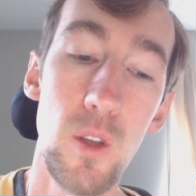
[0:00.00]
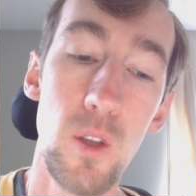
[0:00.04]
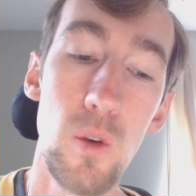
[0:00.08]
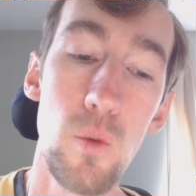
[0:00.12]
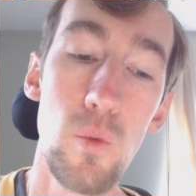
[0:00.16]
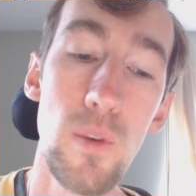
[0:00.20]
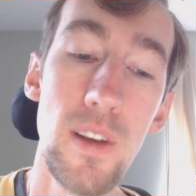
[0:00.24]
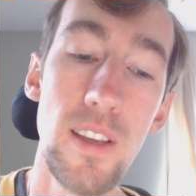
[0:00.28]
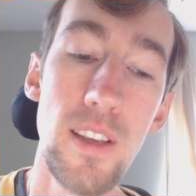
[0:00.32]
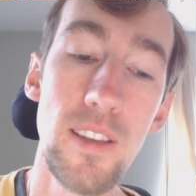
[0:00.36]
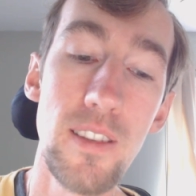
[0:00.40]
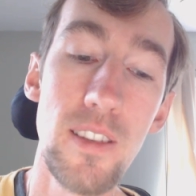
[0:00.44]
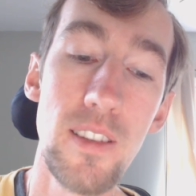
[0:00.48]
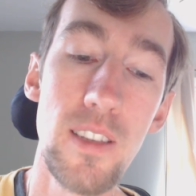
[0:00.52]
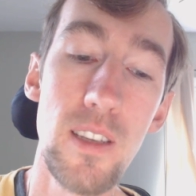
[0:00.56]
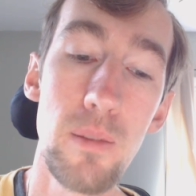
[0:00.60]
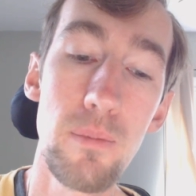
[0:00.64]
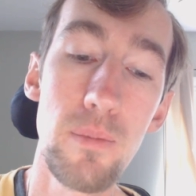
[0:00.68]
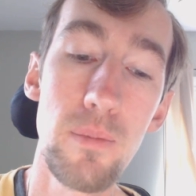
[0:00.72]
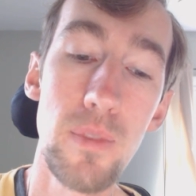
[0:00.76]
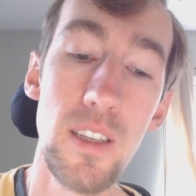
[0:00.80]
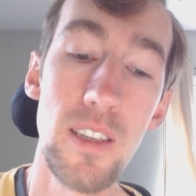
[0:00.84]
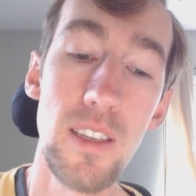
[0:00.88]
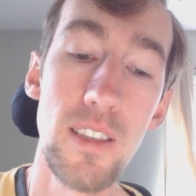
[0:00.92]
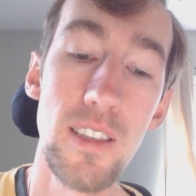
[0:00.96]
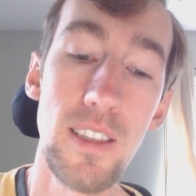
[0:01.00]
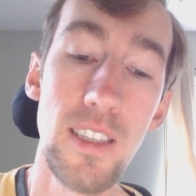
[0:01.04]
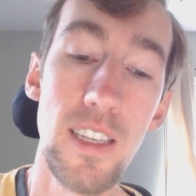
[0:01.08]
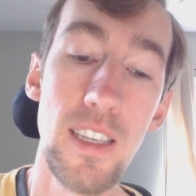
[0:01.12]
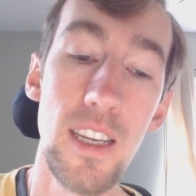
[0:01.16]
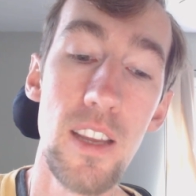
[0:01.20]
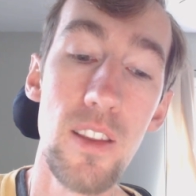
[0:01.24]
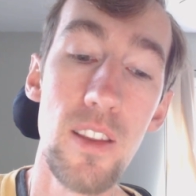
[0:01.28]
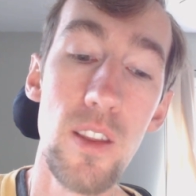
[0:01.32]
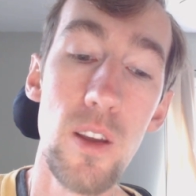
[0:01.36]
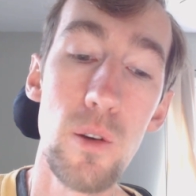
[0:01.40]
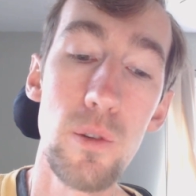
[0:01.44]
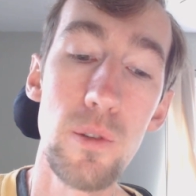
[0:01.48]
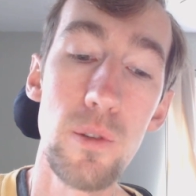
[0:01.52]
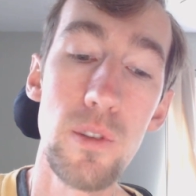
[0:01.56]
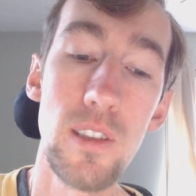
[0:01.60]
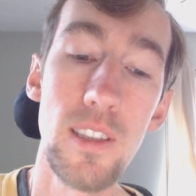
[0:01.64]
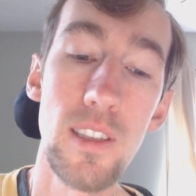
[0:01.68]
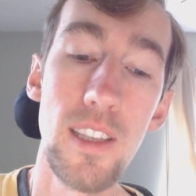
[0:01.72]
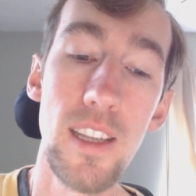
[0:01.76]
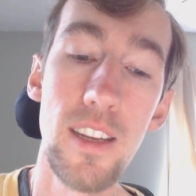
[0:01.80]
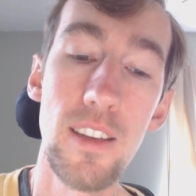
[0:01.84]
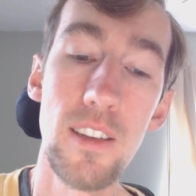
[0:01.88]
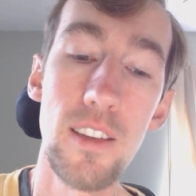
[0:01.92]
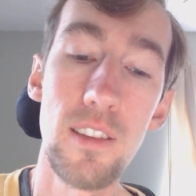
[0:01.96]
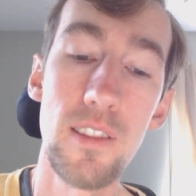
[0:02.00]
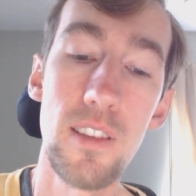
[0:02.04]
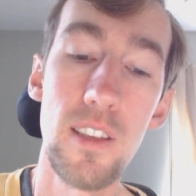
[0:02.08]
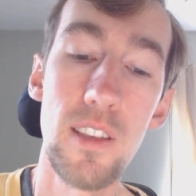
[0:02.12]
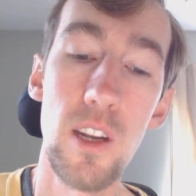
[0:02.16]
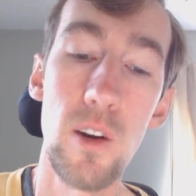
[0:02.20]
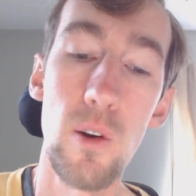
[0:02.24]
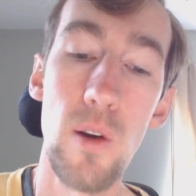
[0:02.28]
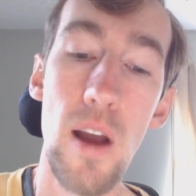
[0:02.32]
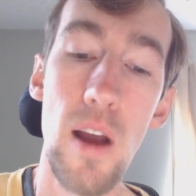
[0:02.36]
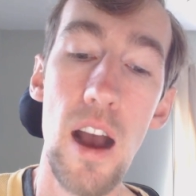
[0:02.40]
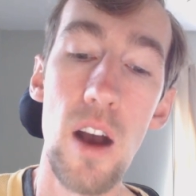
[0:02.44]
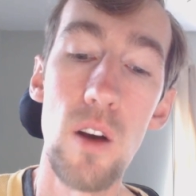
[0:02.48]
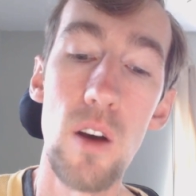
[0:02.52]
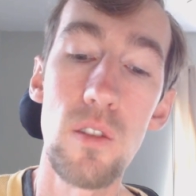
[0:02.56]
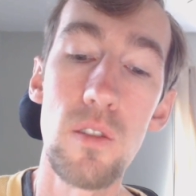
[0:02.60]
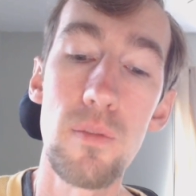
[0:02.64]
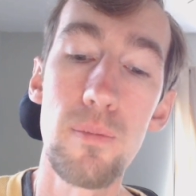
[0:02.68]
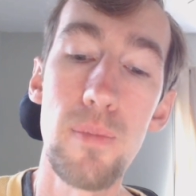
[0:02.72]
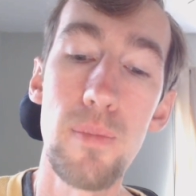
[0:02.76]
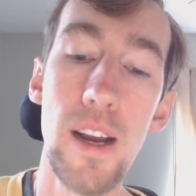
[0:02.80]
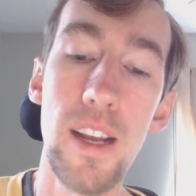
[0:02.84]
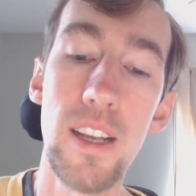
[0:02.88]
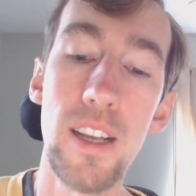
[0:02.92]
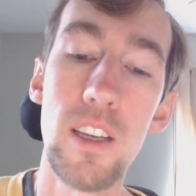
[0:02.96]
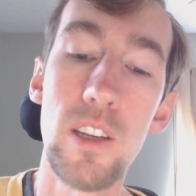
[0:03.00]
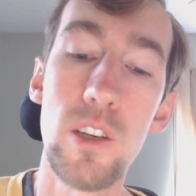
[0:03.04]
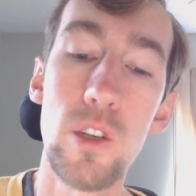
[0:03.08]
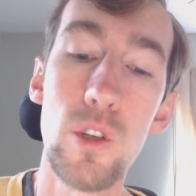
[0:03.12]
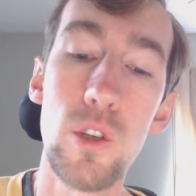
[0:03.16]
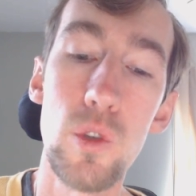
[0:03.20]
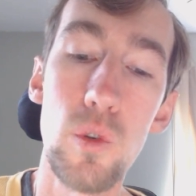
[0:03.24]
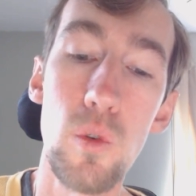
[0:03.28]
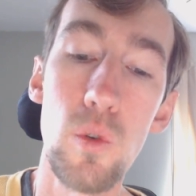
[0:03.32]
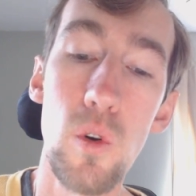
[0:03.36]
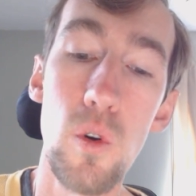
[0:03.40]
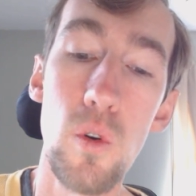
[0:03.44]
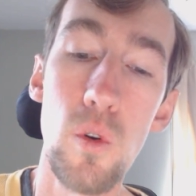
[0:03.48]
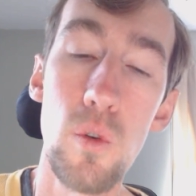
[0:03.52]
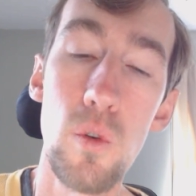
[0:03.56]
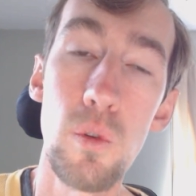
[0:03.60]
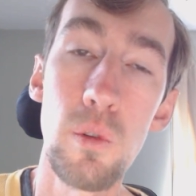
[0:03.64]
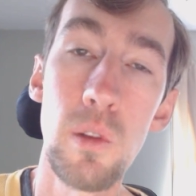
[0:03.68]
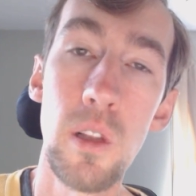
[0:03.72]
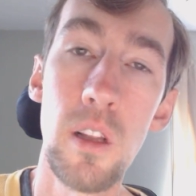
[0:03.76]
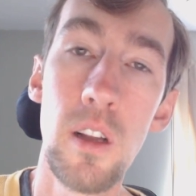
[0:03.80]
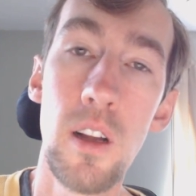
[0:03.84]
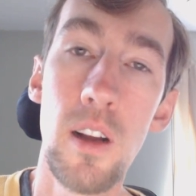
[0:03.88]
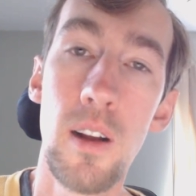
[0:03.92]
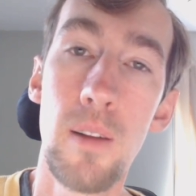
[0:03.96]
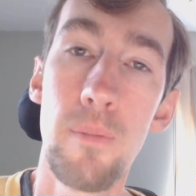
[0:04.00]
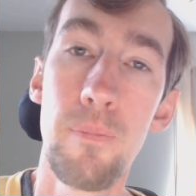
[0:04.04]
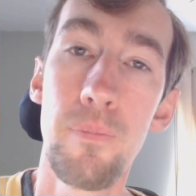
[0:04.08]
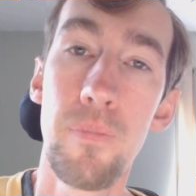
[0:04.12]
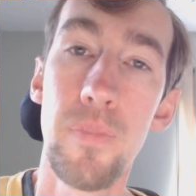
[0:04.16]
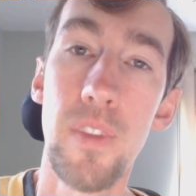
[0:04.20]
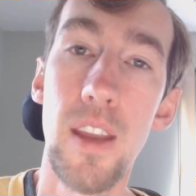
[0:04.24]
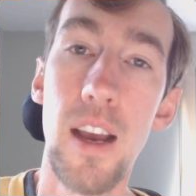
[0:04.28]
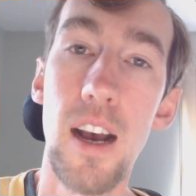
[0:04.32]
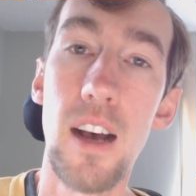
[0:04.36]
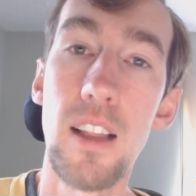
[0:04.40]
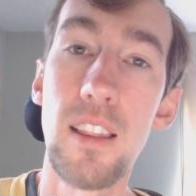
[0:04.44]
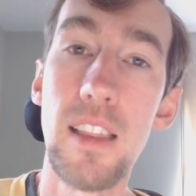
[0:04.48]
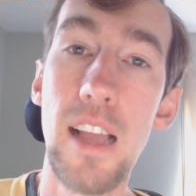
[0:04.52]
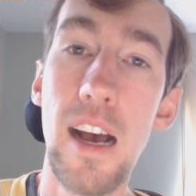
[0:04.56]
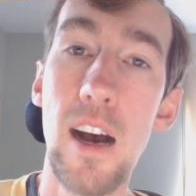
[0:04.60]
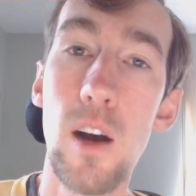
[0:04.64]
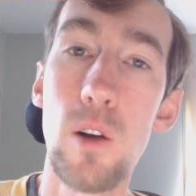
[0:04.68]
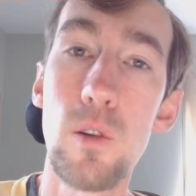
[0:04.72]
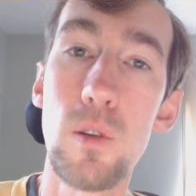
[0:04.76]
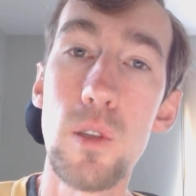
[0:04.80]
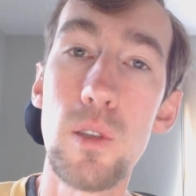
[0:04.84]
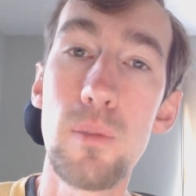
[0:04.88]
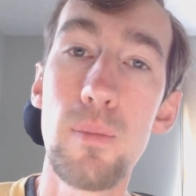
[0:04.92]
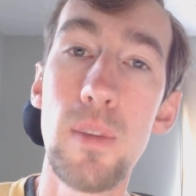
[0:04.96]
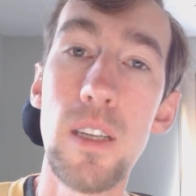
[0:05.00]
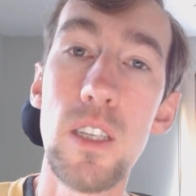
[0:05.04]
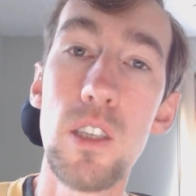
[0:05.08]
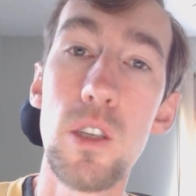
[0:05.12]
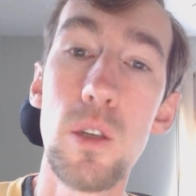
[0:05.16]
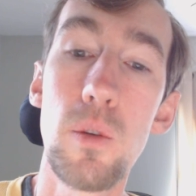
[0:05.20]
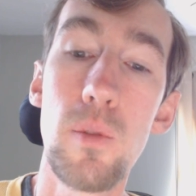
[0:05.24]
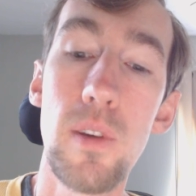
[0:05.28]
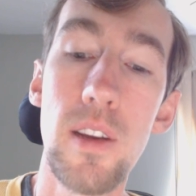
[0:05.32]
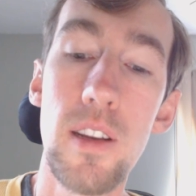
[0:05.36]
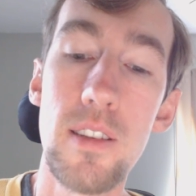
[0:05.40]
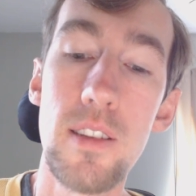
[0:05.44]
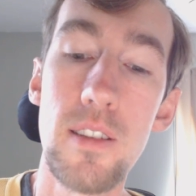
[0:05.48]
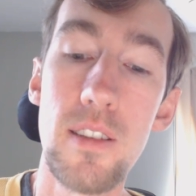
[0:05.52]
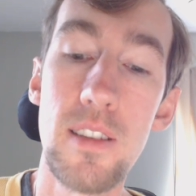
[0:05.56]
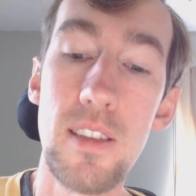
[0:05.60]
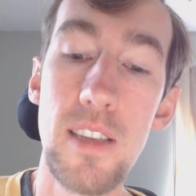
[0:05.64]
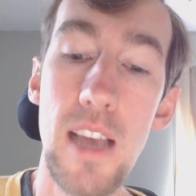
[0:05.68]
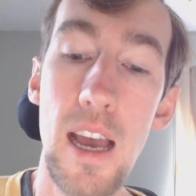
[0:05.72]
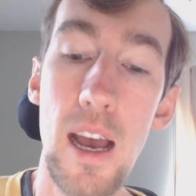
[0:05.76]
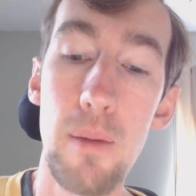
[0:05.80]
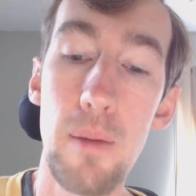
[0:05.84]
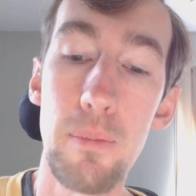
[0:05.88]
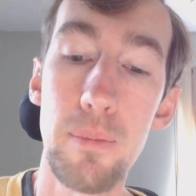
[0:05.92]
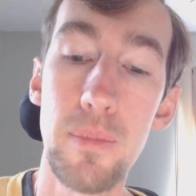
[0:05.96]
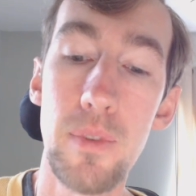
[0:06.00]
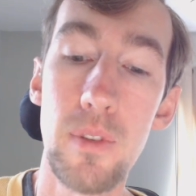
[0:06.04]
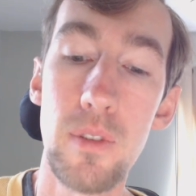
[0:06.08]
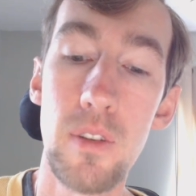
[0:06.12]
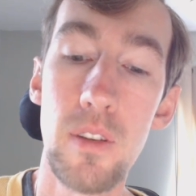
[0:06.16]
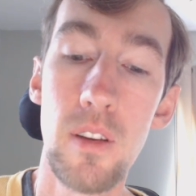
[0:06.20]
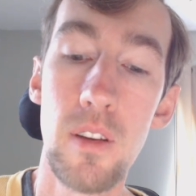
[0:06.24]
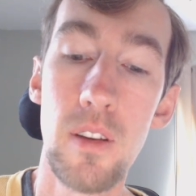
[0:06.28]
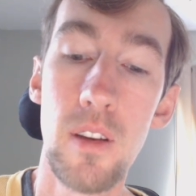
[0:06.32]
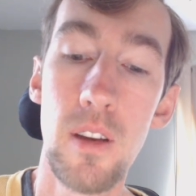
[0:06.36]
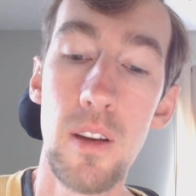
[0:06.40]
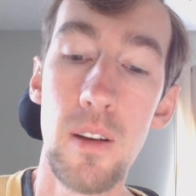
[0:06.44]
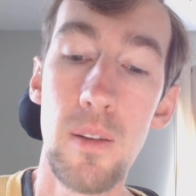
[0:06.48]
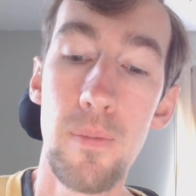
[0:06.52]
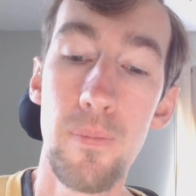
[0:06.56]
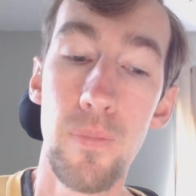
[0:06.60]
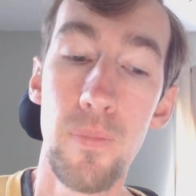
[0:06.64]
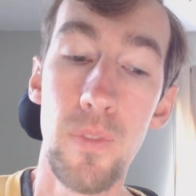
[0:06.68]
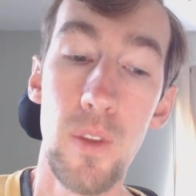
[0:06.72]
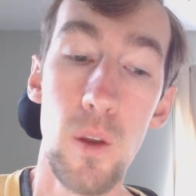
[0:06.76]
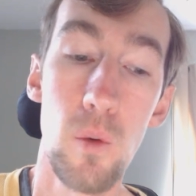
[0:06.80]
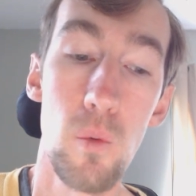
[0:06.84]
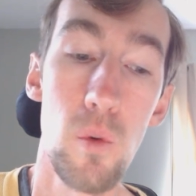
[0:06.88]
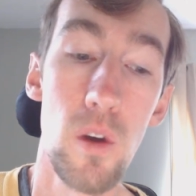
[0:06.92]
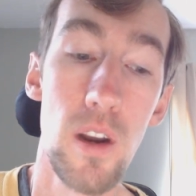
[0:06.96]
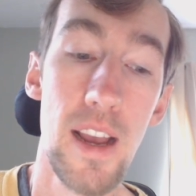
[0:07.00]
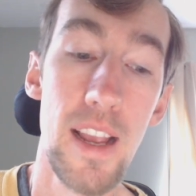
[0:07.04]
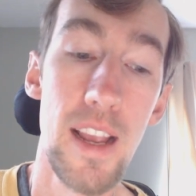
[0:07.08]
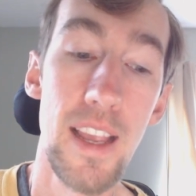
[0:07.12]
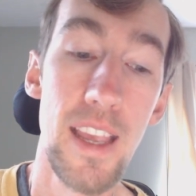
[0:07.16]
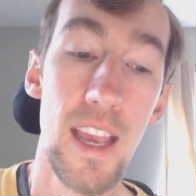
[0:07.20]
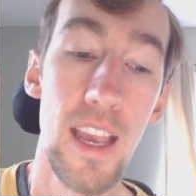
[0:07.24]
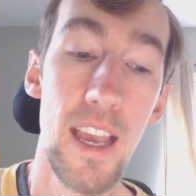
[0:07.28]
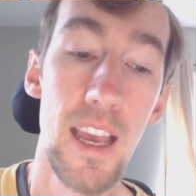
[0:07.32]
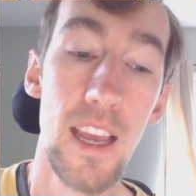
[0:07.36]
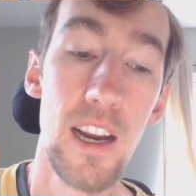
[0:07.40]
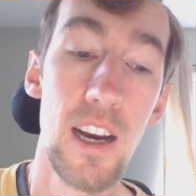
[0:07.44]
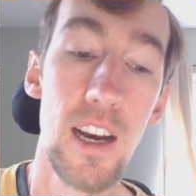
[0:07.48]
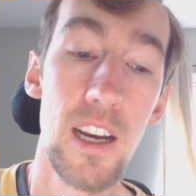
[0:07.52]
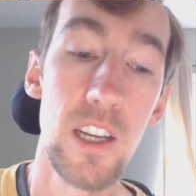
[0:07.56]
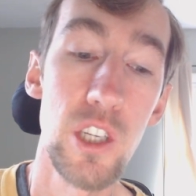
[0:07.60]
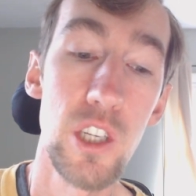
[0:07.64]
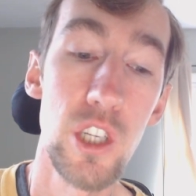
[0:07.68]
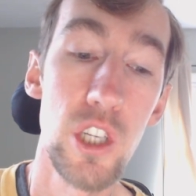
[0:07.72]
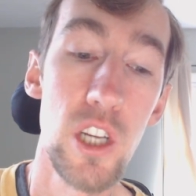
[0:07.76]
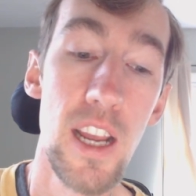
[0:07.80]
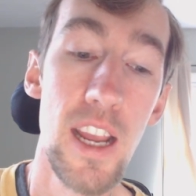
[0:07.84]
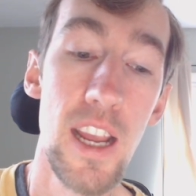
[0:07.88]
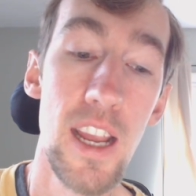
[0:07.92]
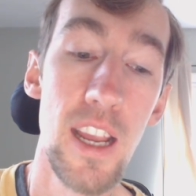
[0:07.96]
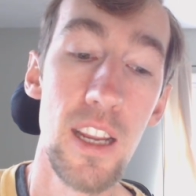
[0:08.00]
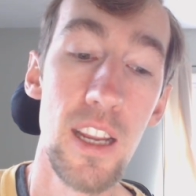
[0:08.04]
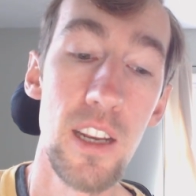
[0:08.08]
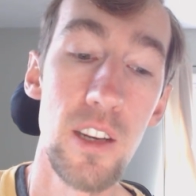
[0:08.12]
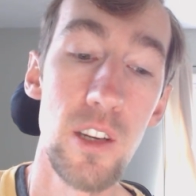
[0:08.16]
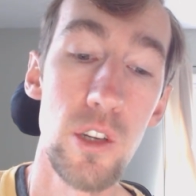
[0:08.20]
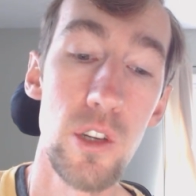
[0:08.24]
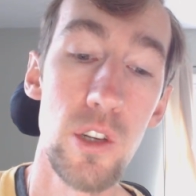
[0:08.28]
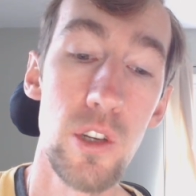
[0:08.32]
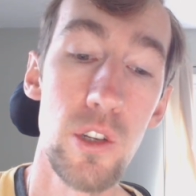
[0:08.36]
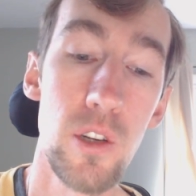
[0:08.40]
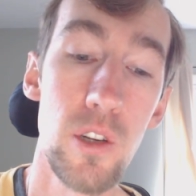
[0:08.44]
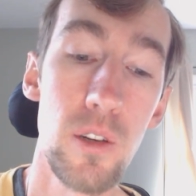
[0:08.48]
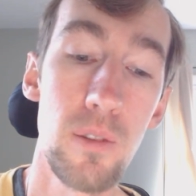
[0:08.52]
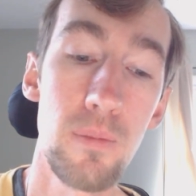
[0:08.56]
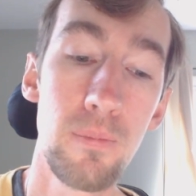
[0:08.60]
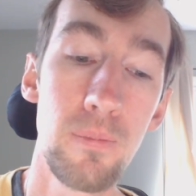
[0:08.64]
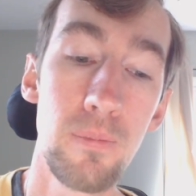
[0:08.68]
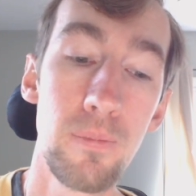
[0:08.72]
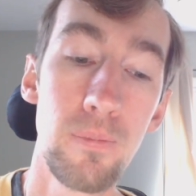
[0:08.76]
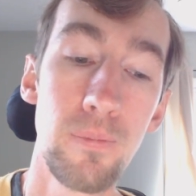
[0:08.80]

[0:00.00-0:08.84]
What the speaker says: The wisdom to see those things that are out of my control allows me to accept what I cannot change.